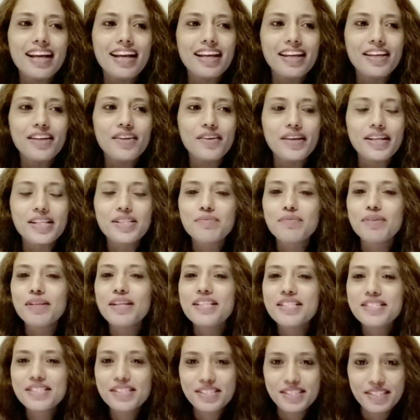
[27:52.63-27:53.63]

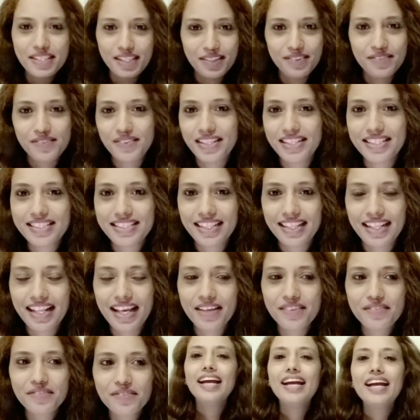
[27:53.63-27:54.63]
experience this kind of things in life.